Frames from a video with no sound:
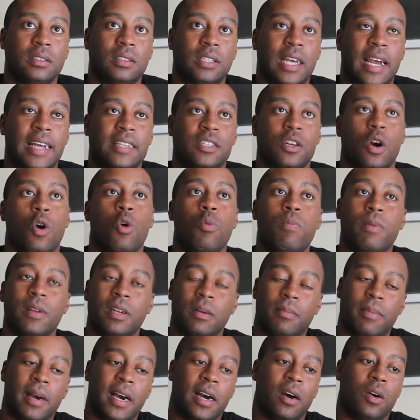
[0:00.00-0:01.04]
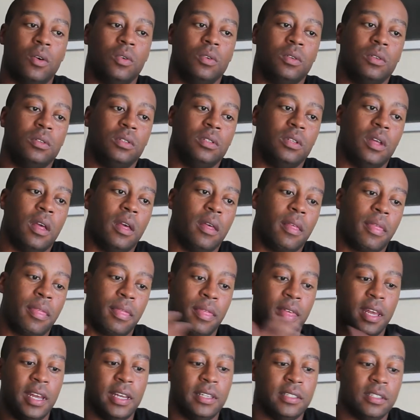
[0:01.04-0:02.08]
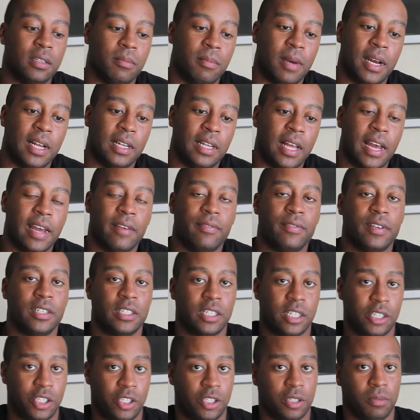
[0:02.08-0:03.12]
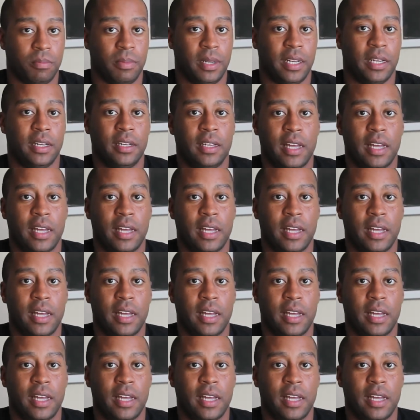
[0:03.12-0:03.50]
as open about things in my life as I should be,